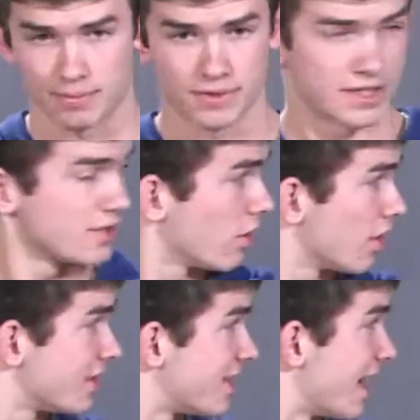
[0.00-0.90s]
This
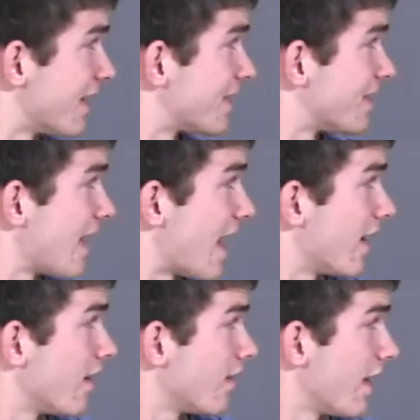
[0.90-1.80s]
law states
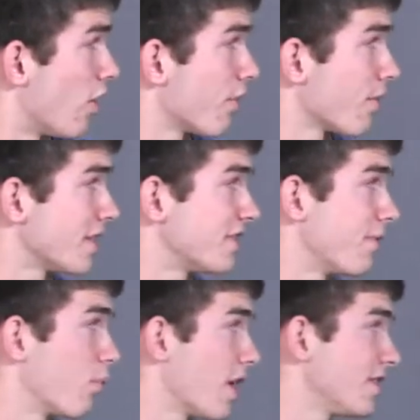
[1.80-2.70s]
that it authorizes
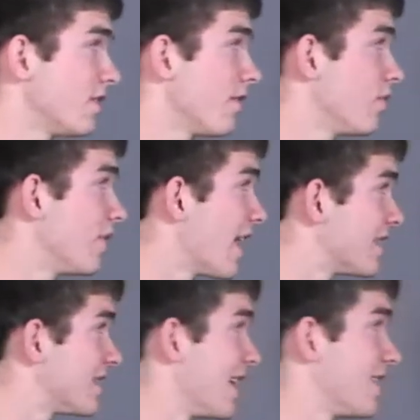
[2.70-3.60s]
the President of the
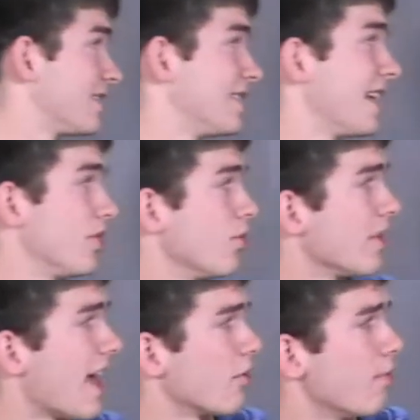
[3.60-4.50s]
United States to take
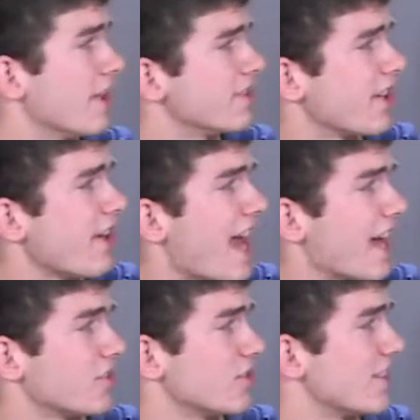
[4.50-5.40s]
unilateral military
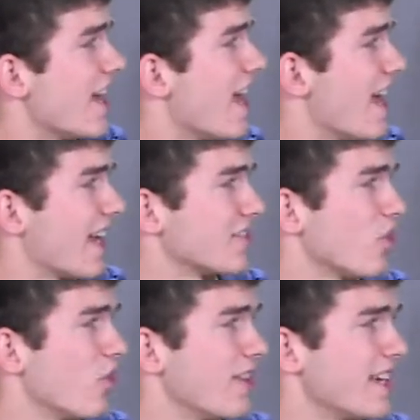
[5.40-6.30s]
actions against
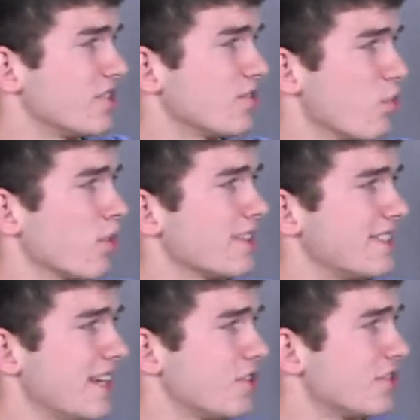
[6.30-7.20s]
all nations,
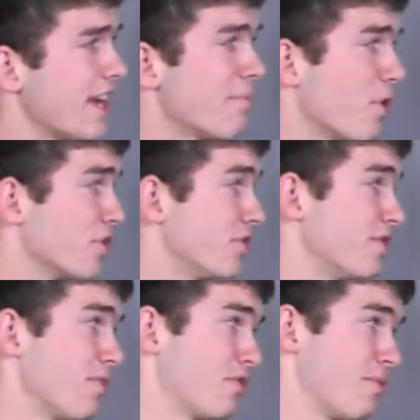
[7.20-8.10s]
organizations, and
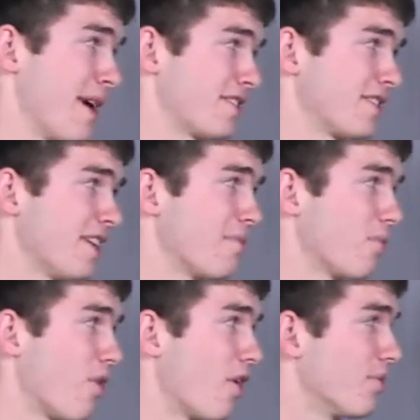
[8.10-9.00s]
persons, both domestically and
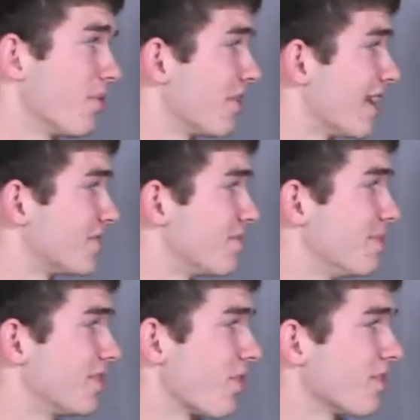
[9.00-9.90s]
abroad, who are alleged to
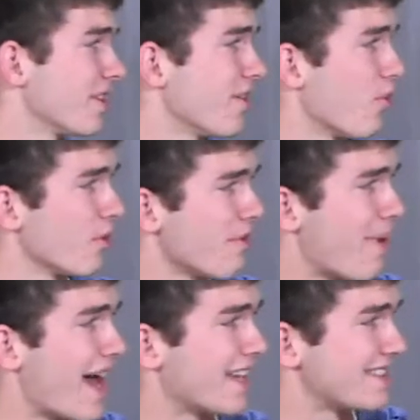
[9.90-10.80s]
be currently or in the
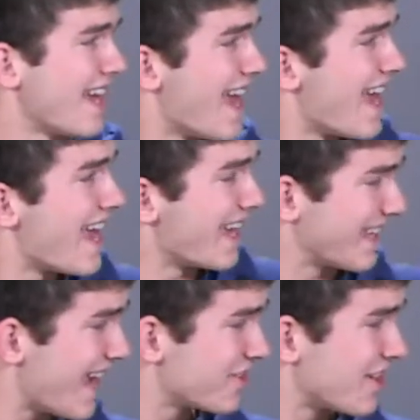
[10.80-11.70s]
past
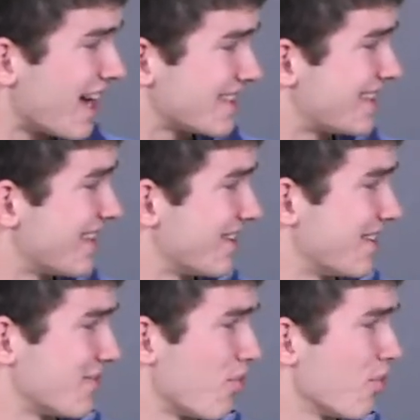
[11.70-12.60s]
engaged in
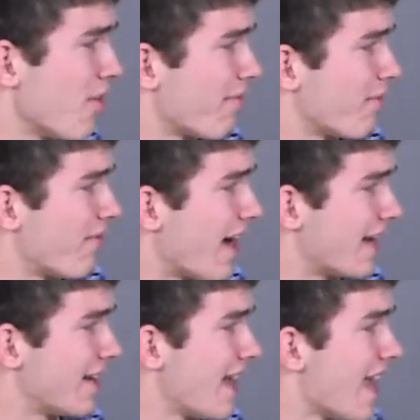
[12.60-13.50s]
hostilities or who have
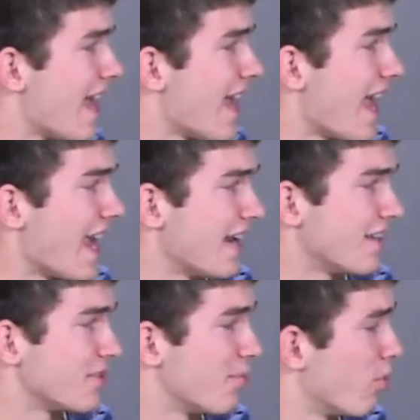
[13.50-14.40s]
provided aid
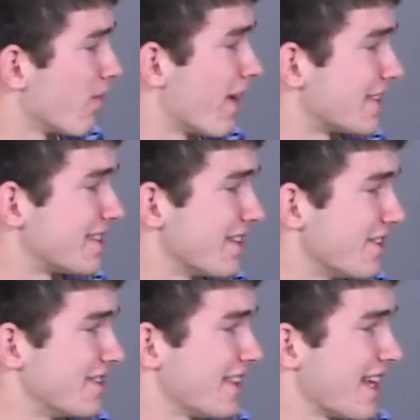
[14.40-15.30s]
in support of hostilities